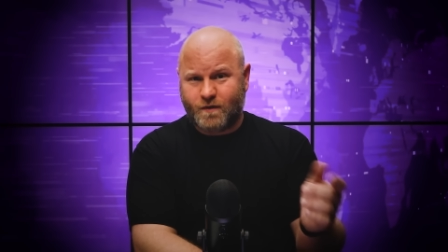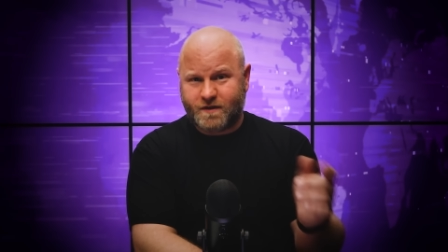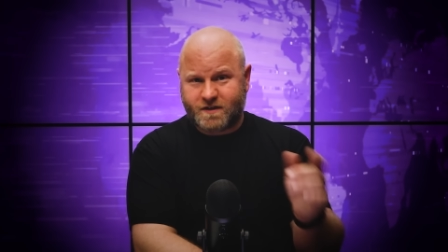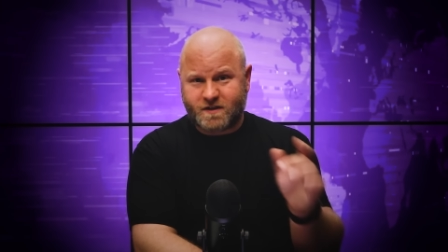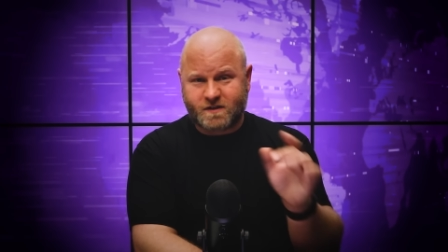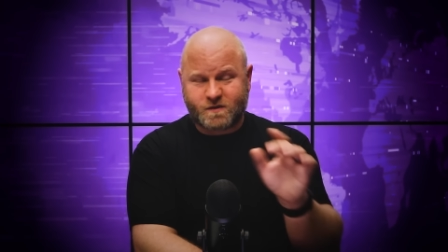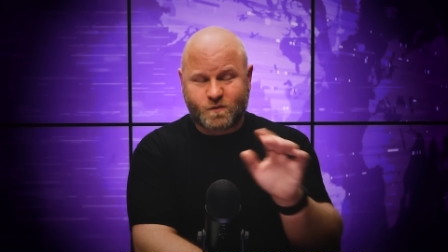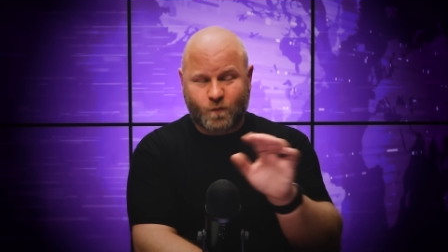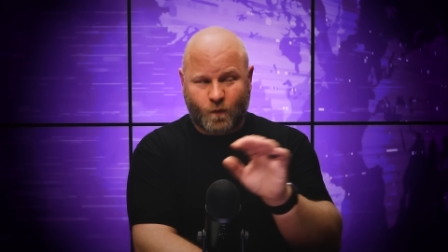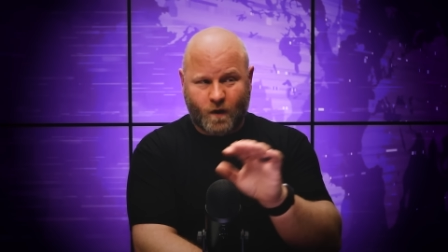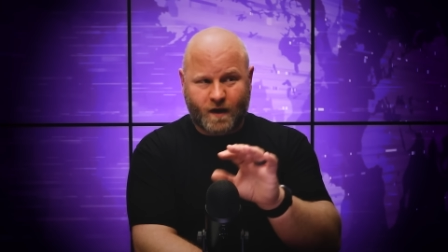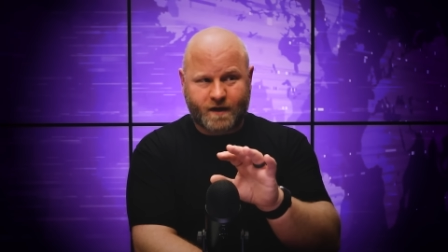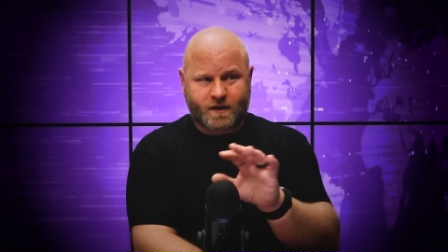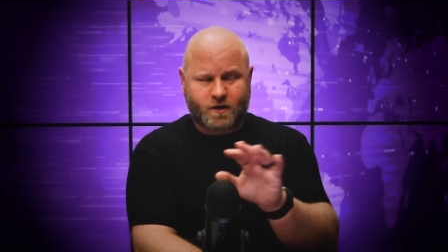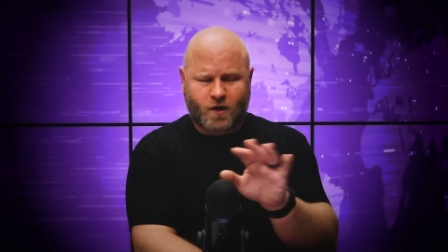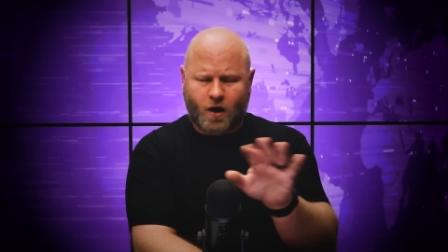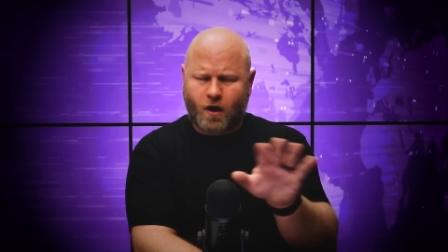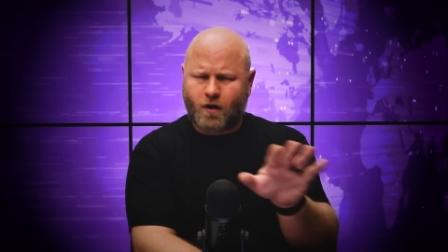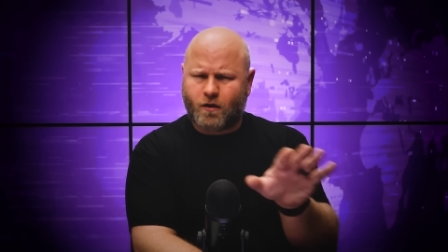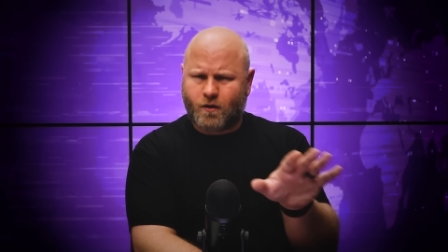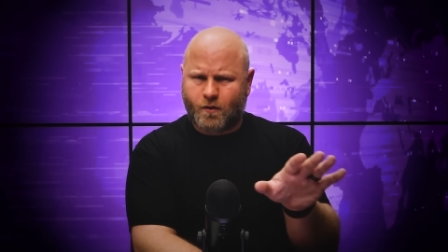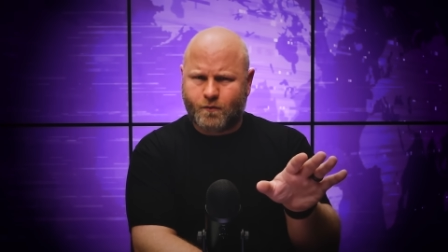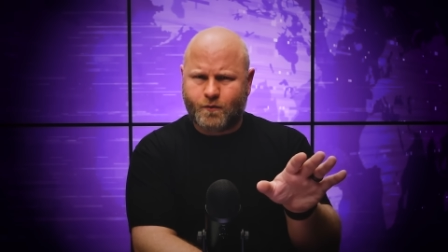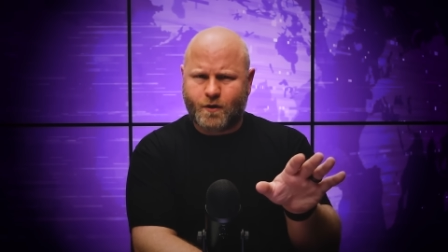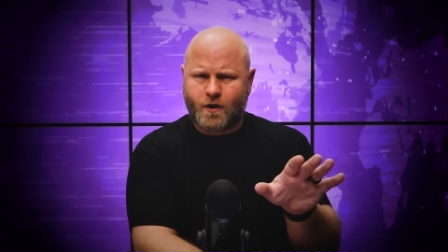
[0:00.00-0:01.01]
which is what
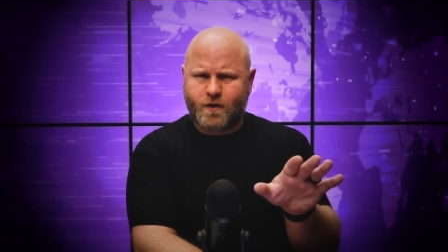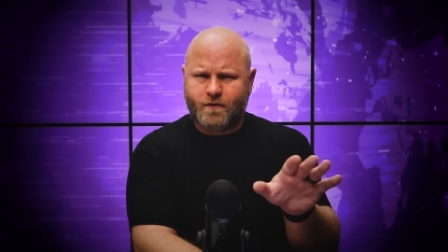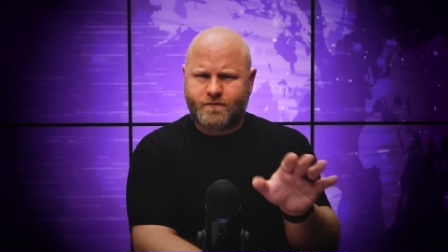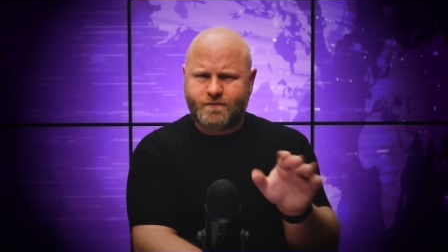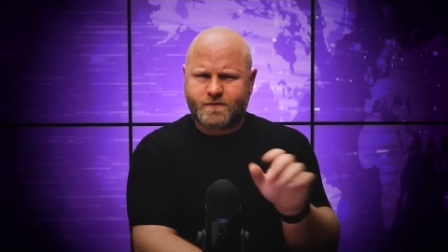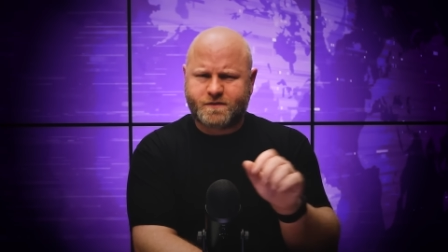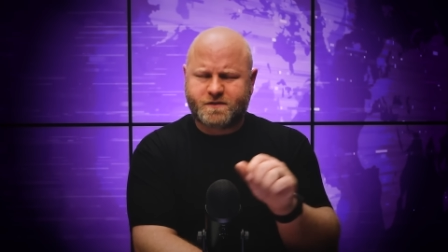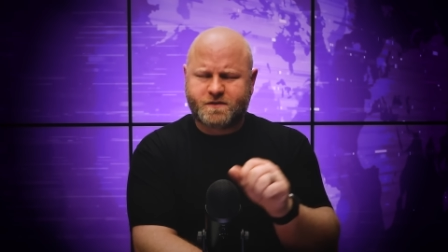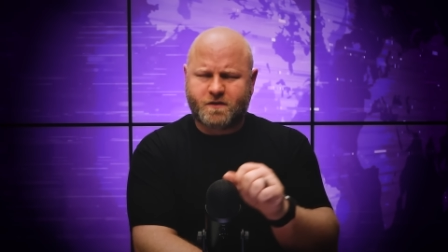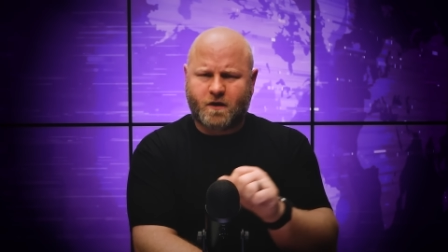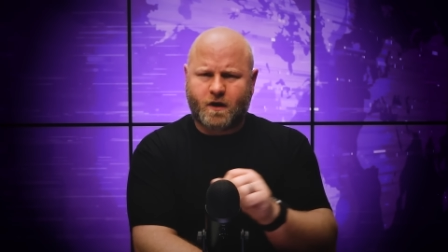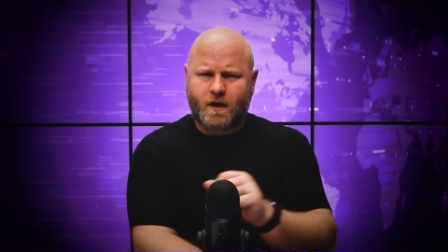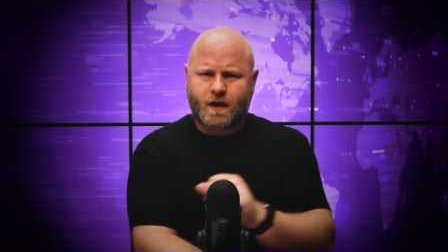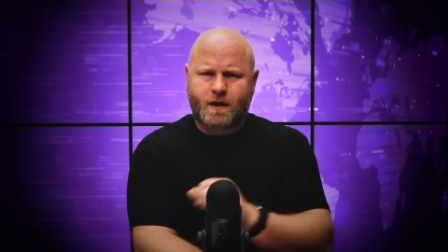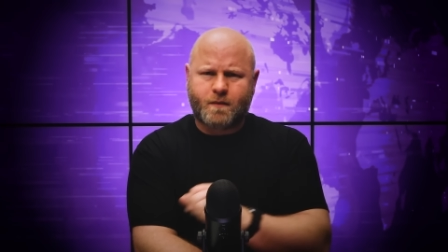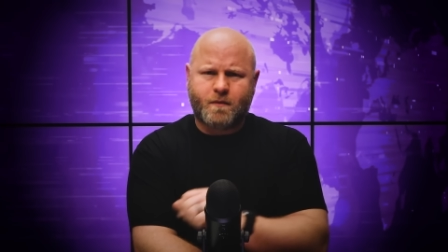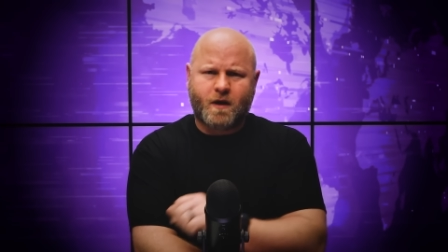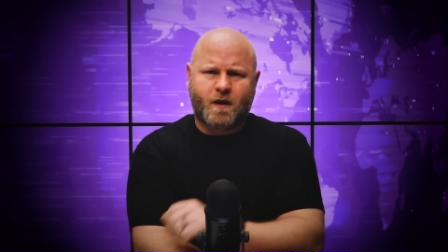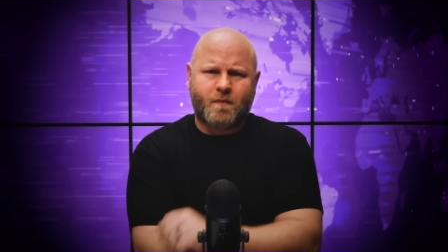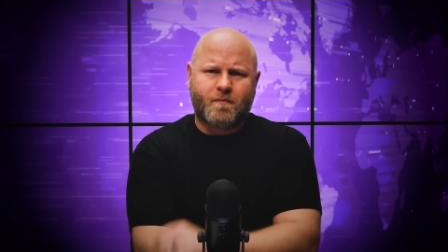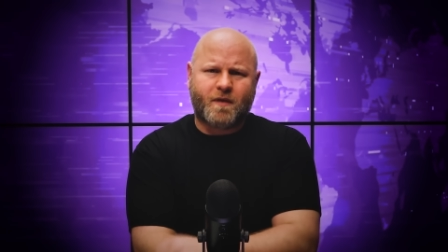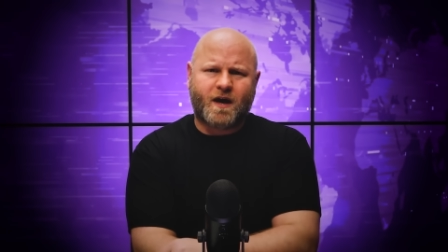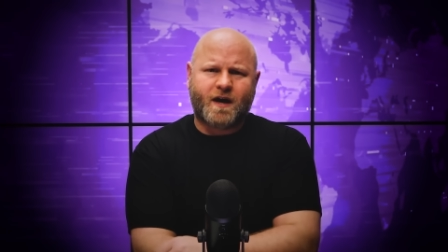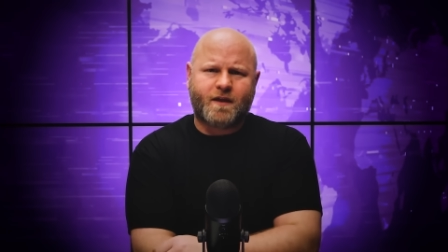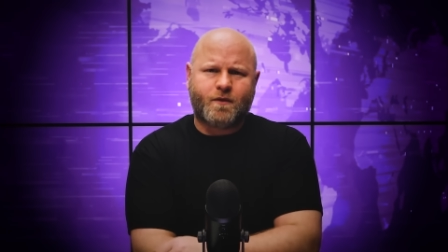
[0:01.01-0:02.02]
Karl Rove was talking
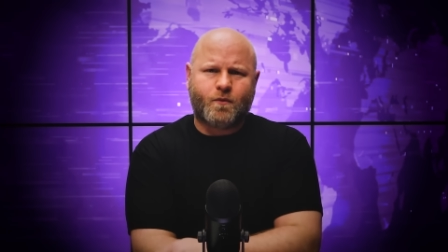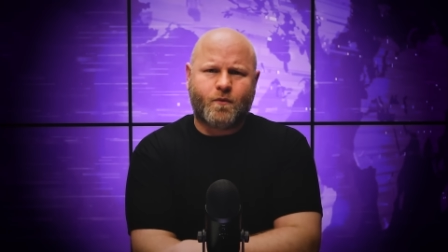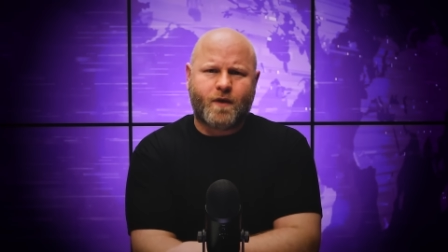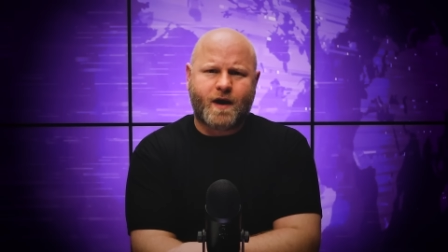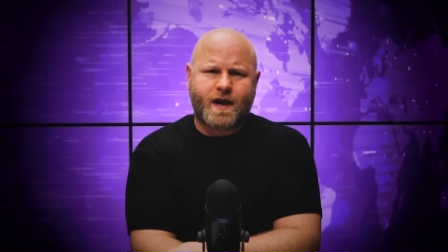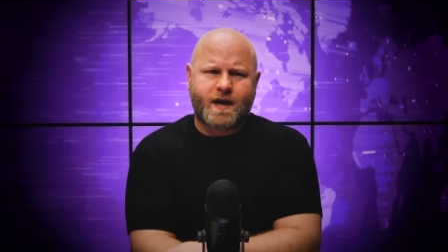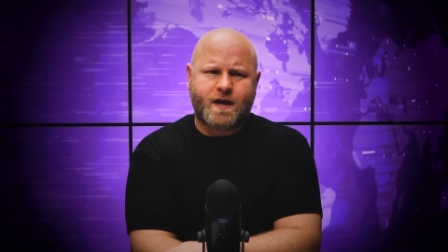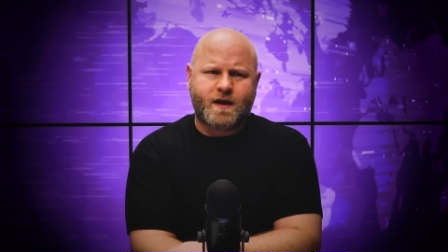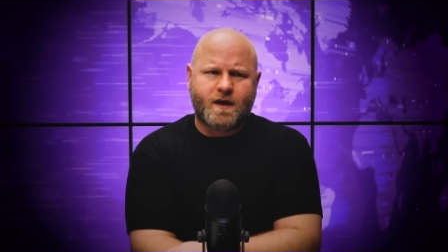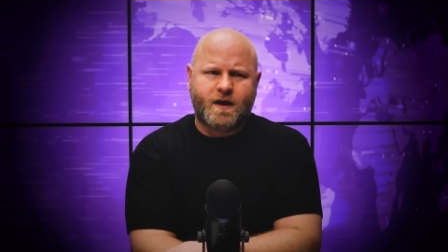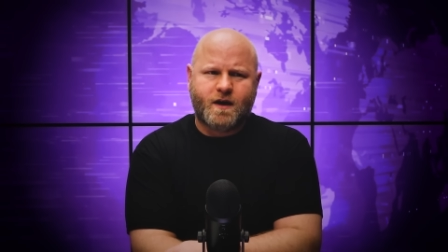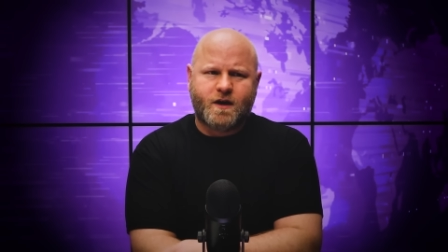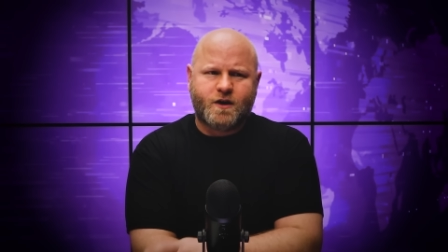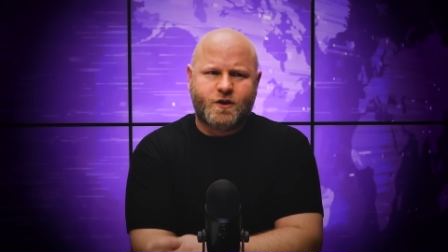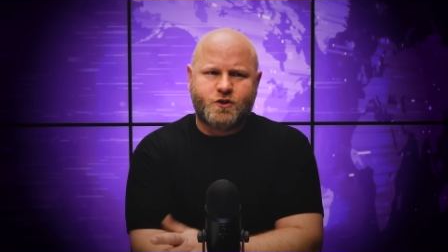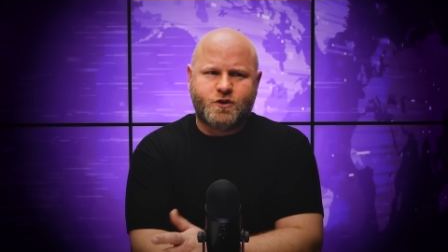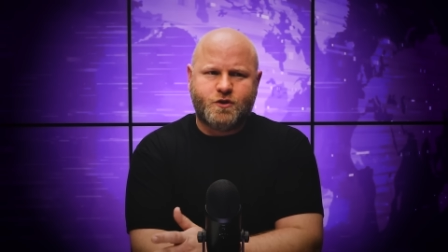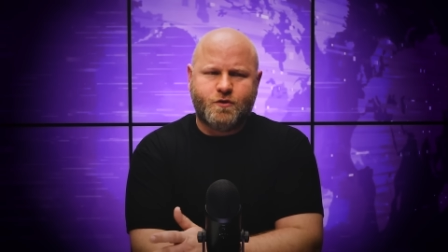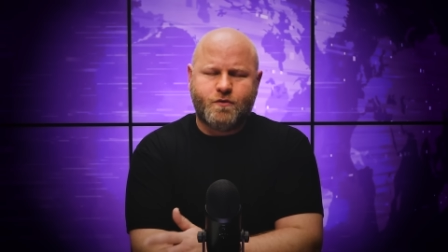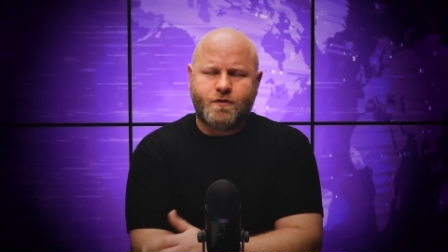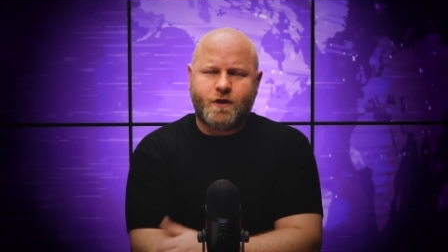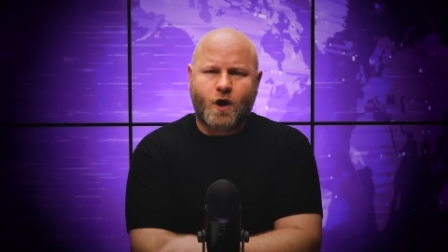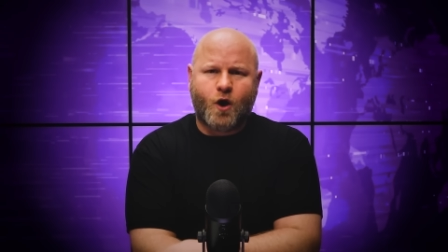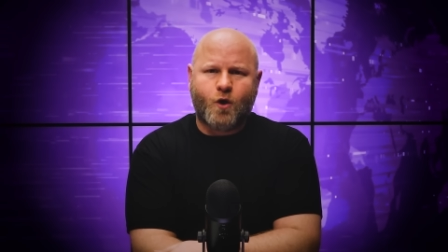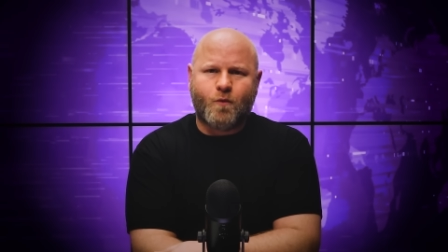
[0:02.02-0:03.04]
about, by the way,
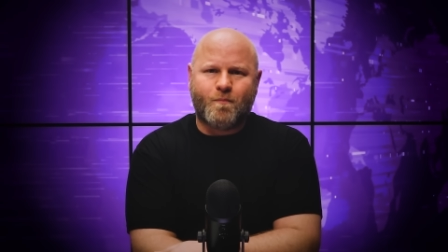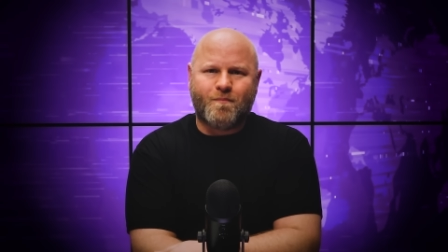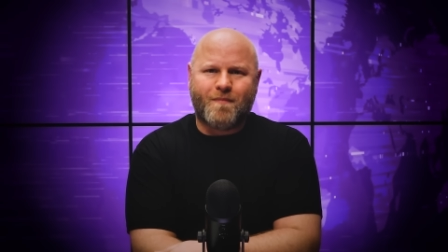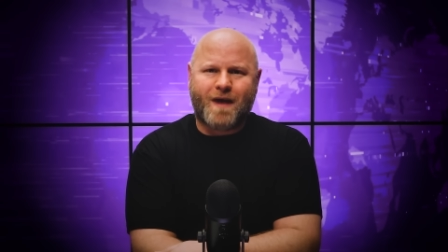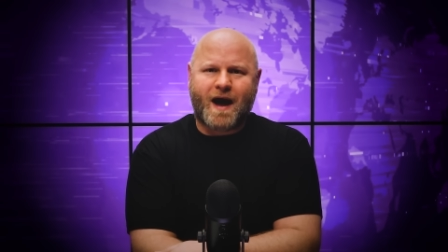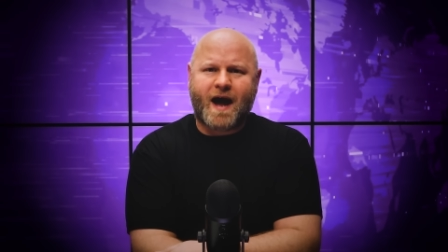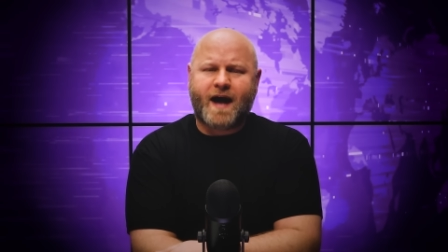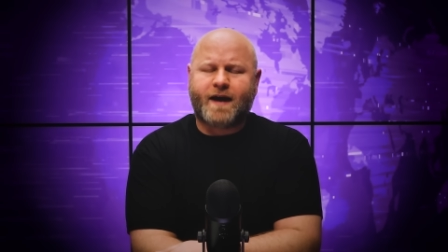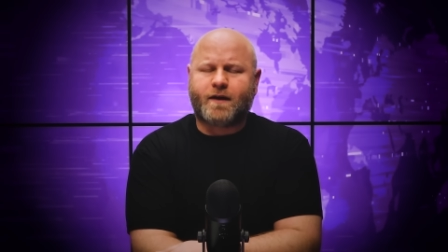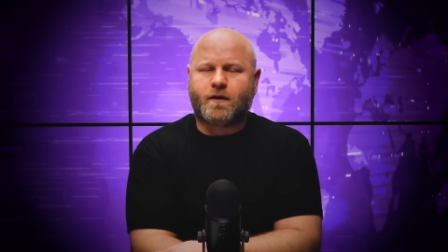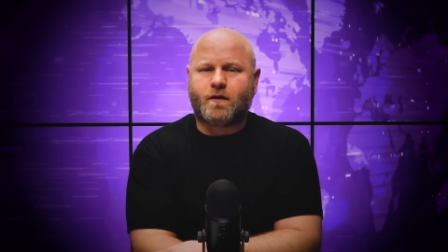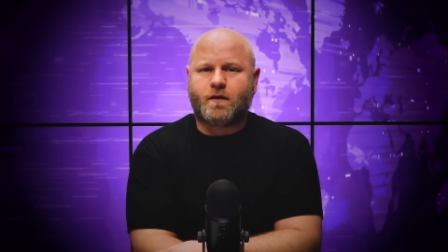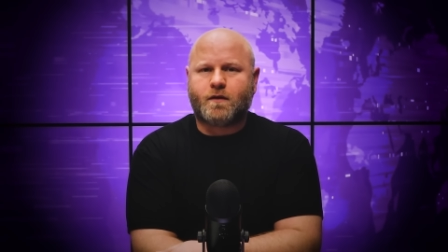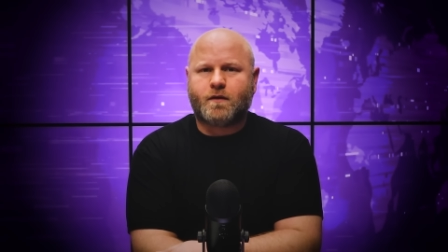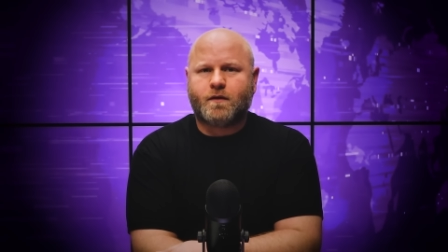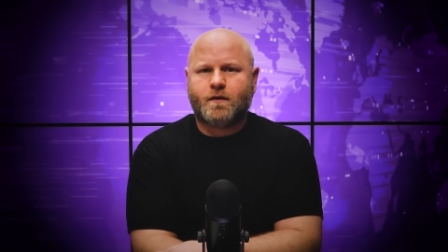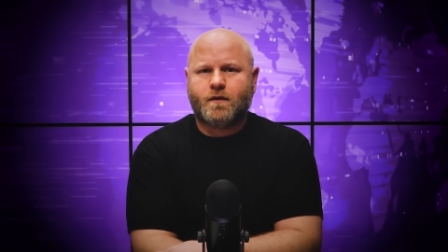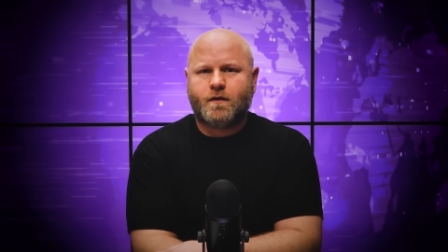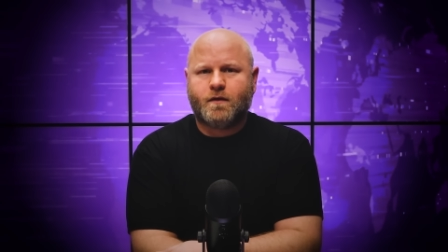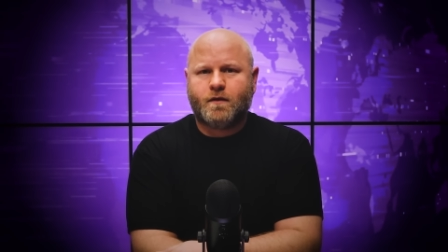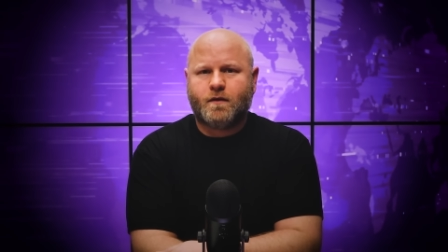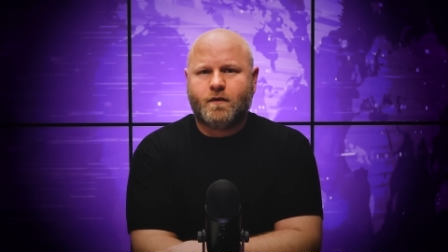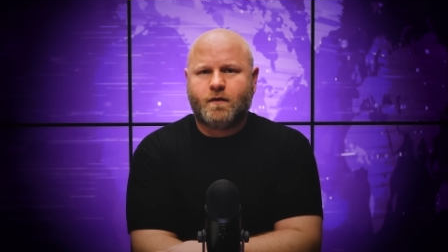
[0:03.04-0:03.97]
you don't matter.